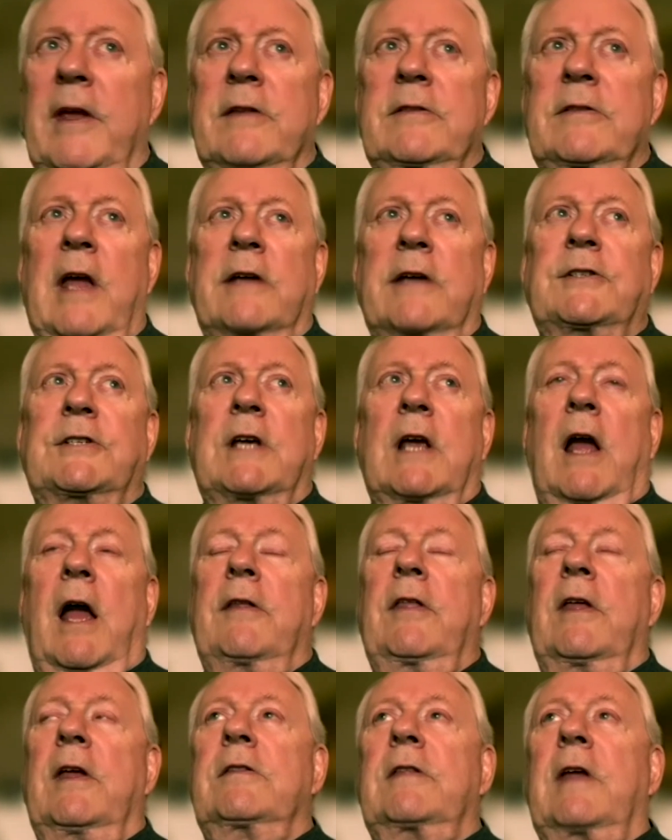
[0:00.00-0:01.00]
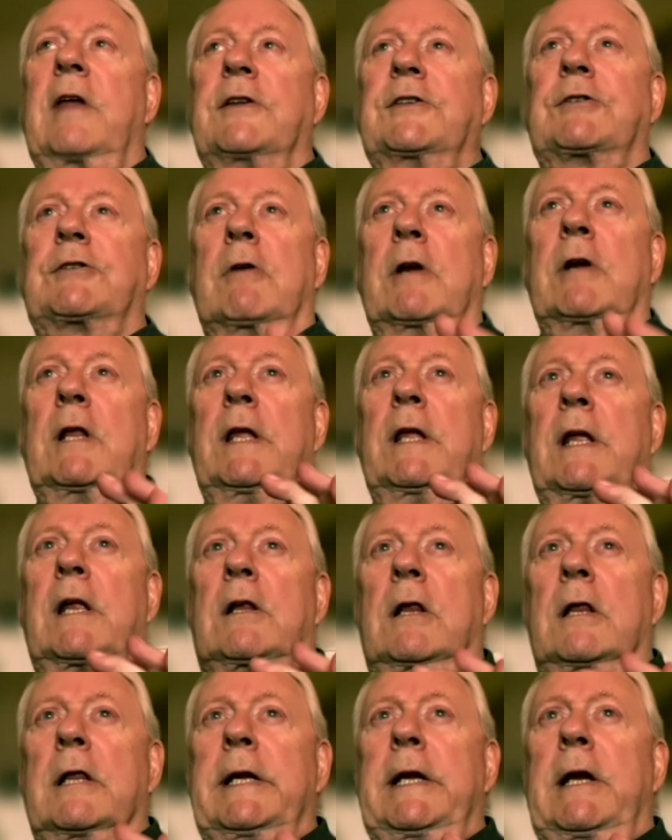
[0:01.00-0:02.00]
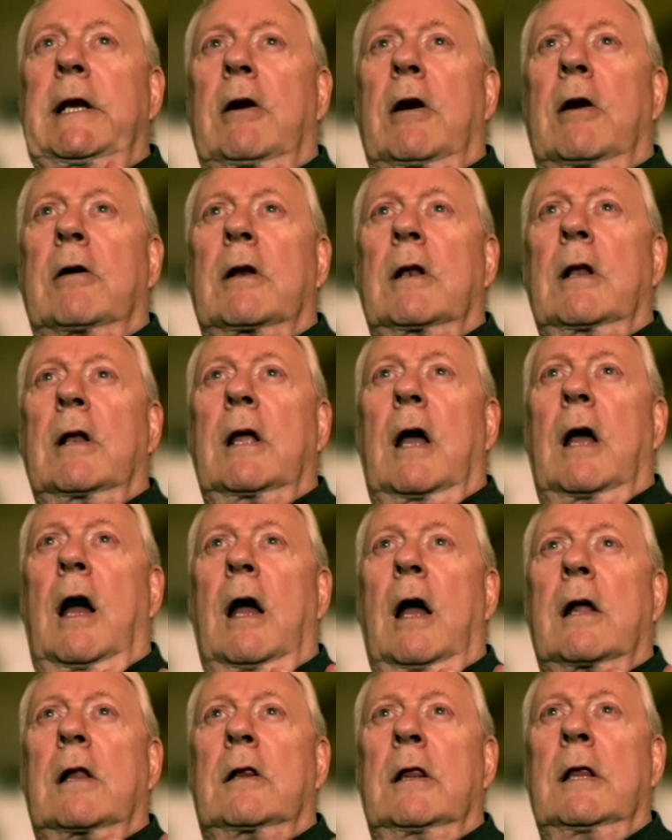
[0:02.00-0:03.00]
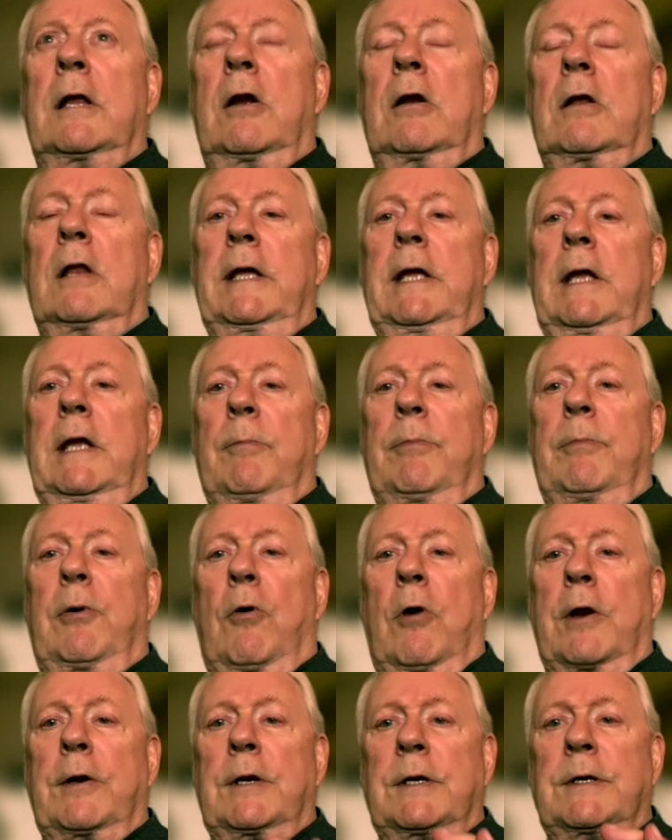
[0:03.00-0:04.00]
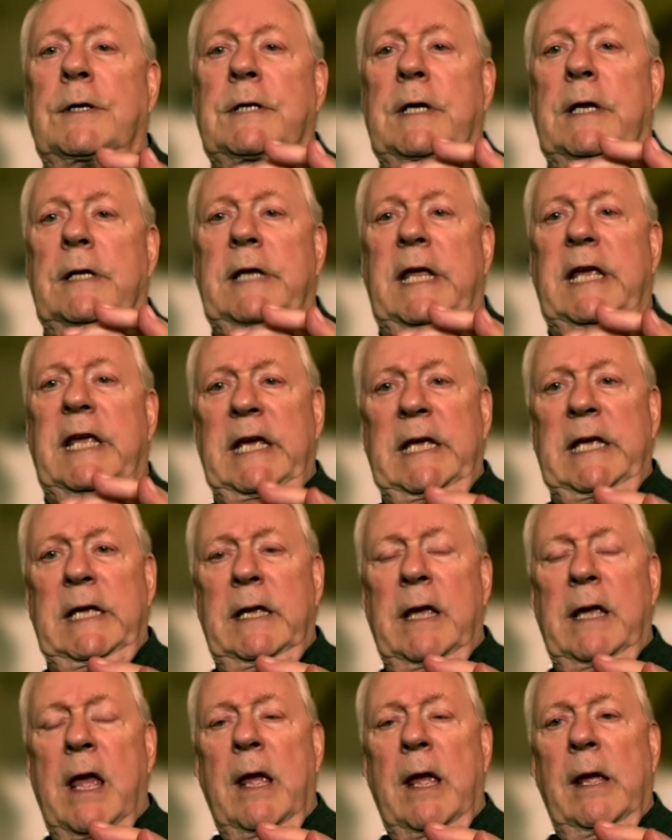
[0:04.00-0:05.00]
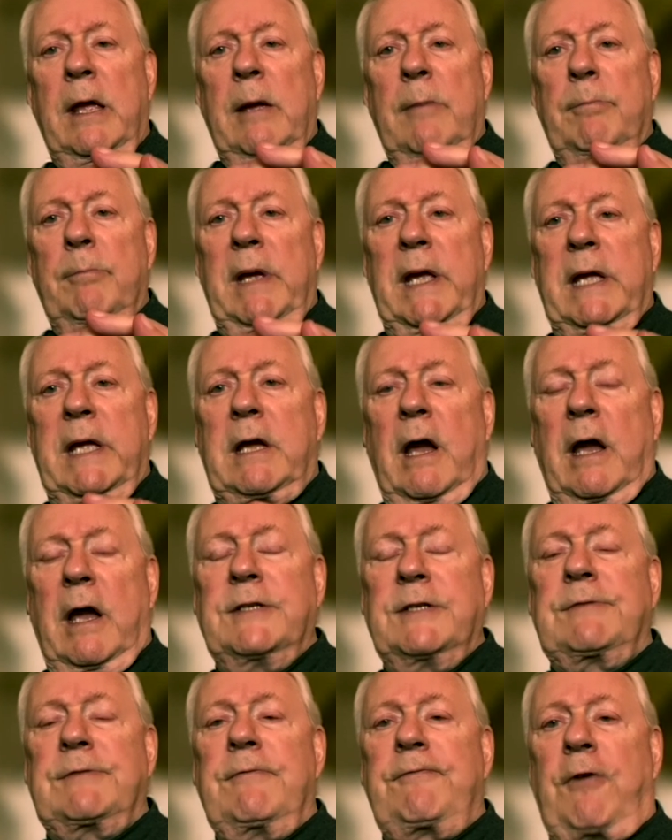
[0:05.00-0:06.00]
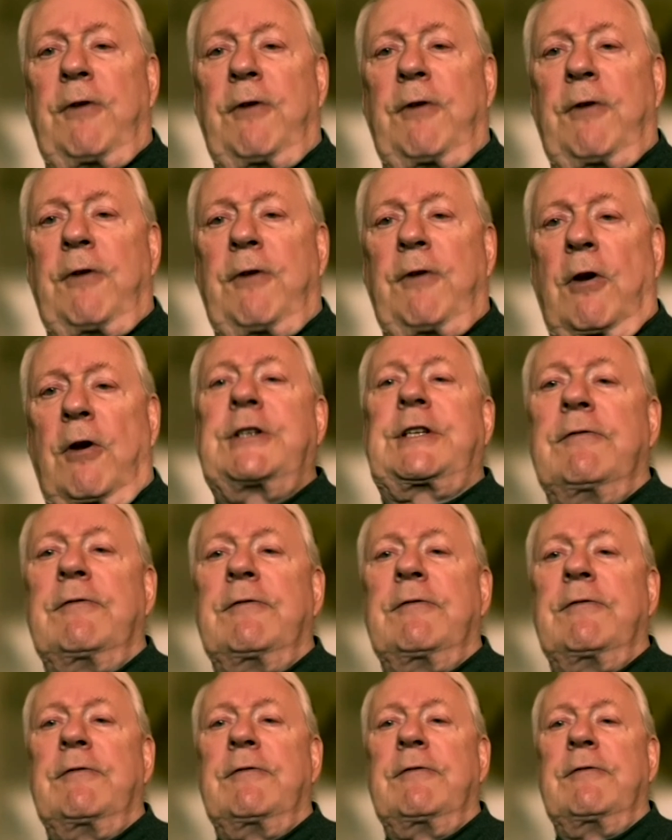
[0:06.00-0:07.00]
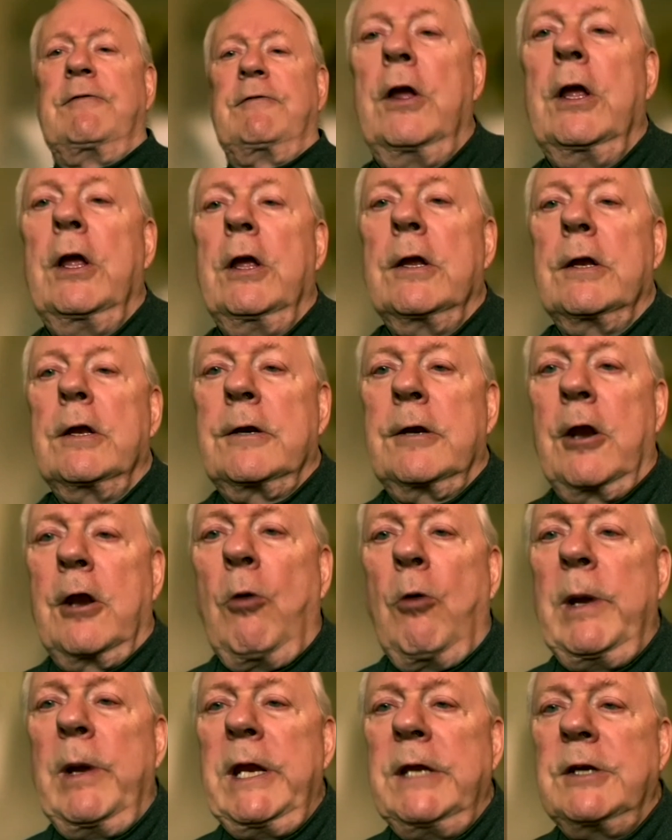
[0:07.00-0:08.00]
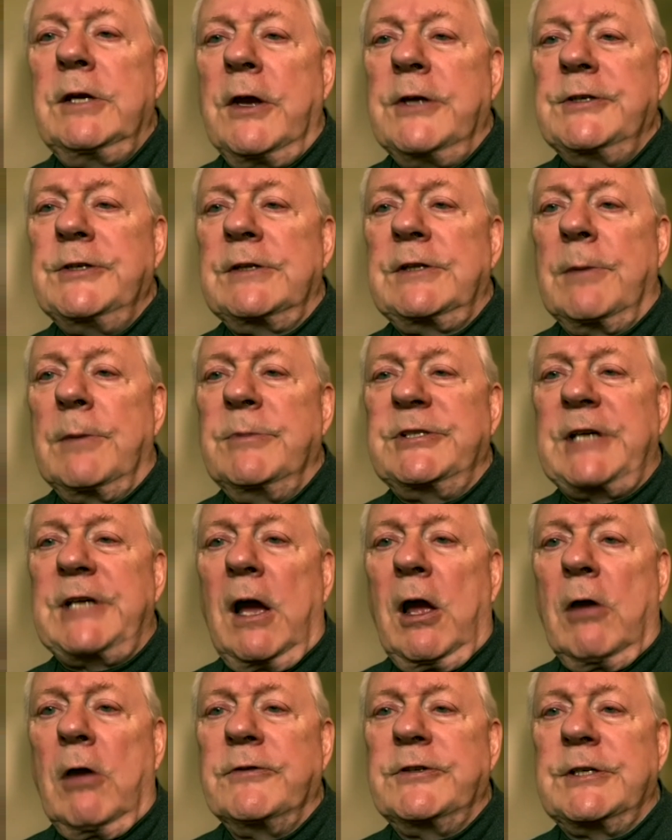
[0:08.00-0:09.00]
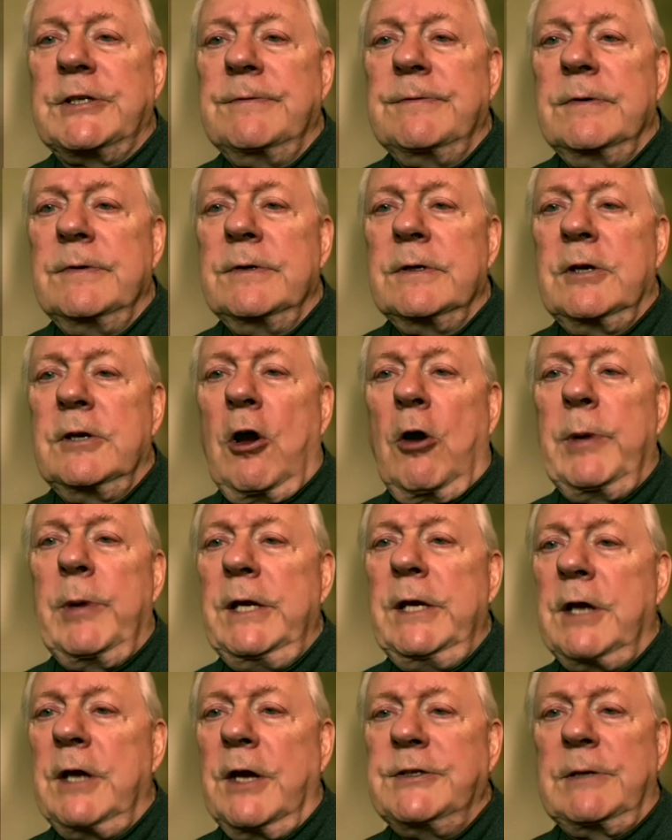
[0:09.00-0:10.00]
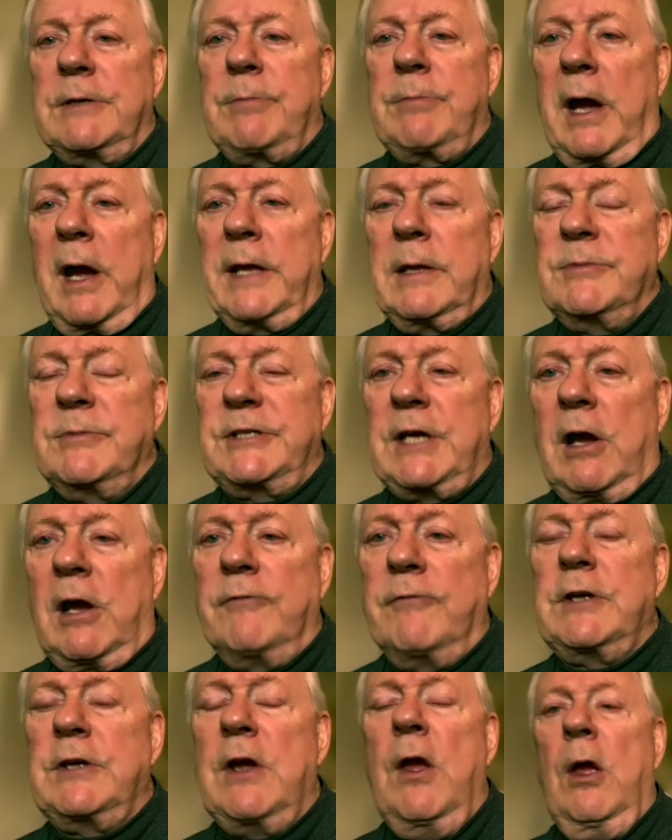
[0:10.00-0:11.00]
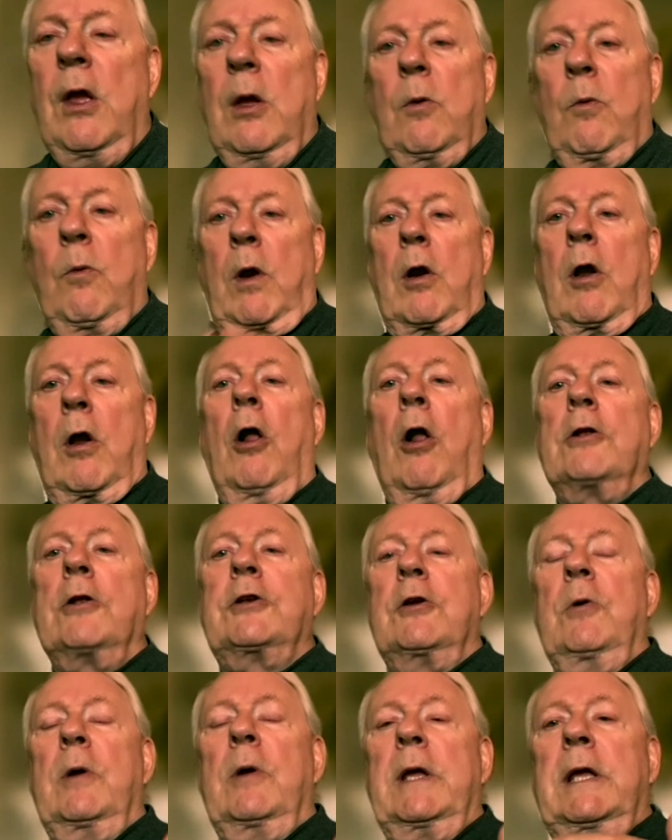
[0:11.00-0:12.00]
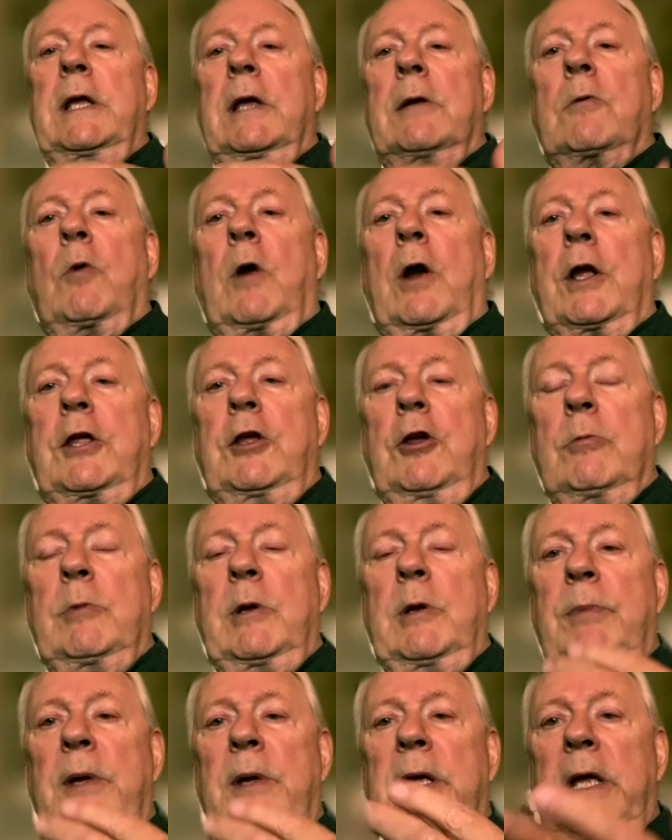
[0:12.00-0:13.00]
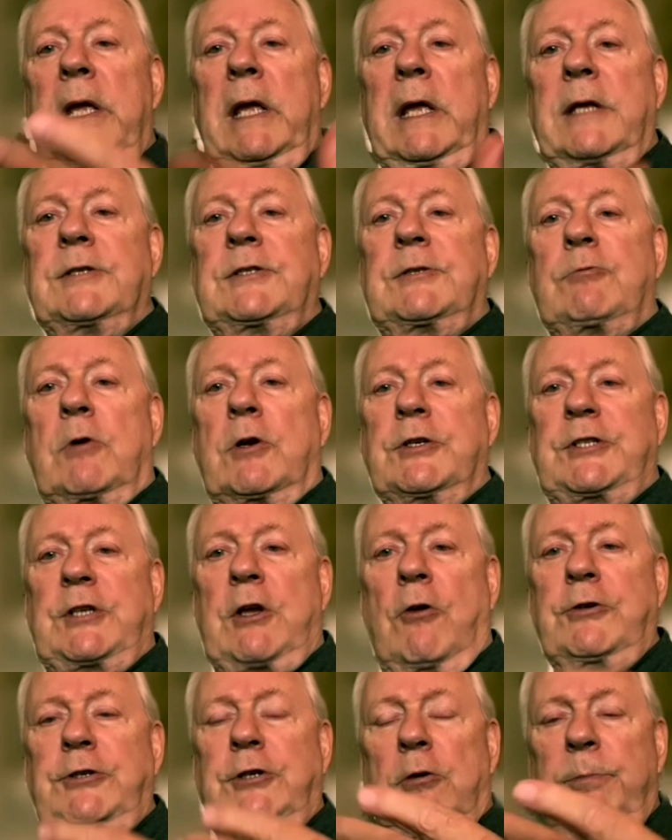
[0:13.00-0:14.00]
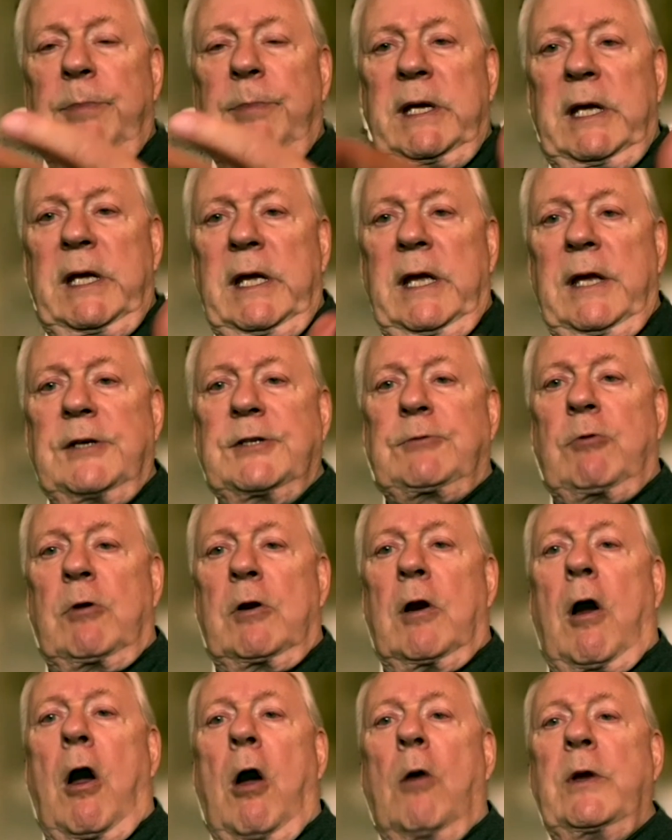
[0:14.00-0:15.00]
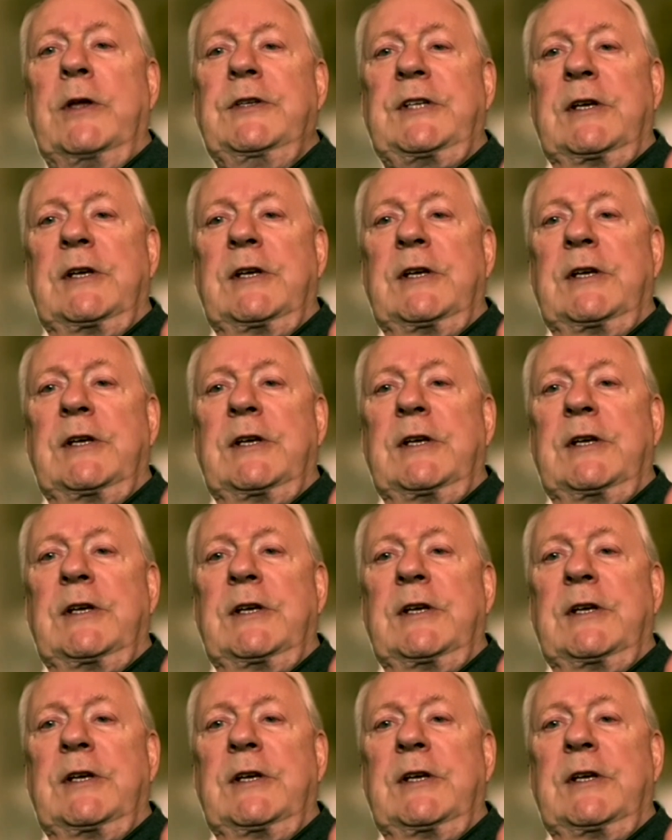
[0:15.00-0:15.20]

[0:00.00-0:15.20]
that's really clearly important and key, because first of all, nobody does it themselves. Nobody does it by themselves. We're all doing it. We're human beings. We're social beings. We're always in